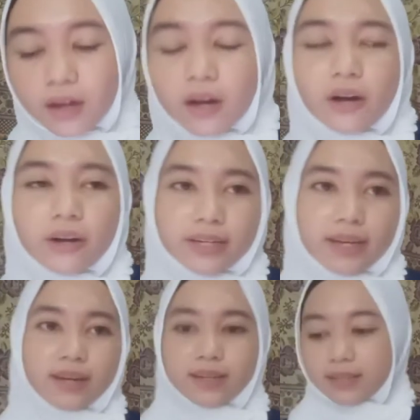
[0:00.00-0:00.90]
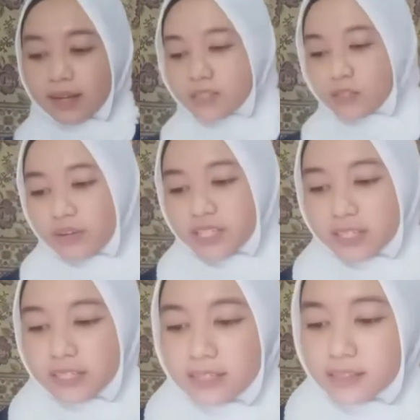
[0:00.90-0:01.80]
Okay, next question
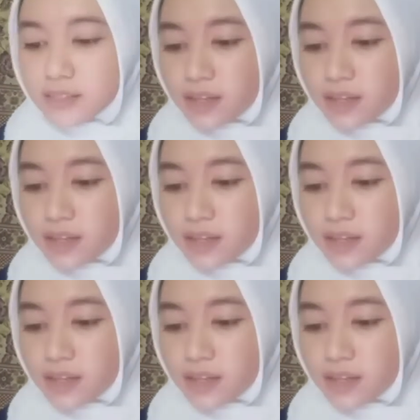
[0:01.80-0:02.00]
is,